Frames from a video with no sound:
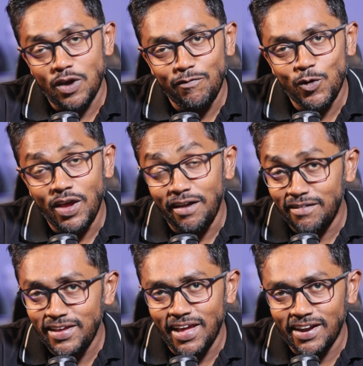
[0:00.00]
how you can
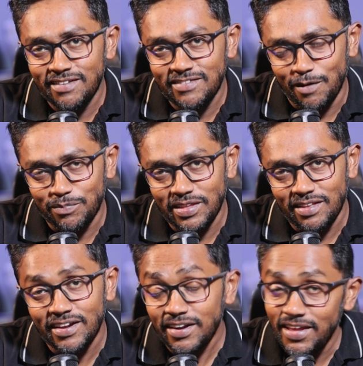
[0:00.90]
rearrange something?
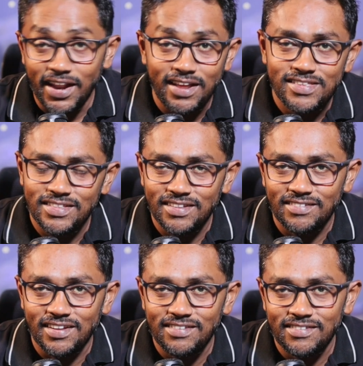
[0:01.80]
Rearrange in the
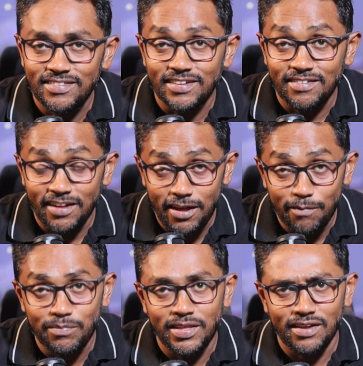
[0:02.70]
sense the
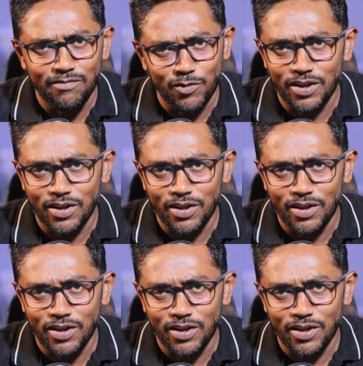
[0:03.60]
same thing. For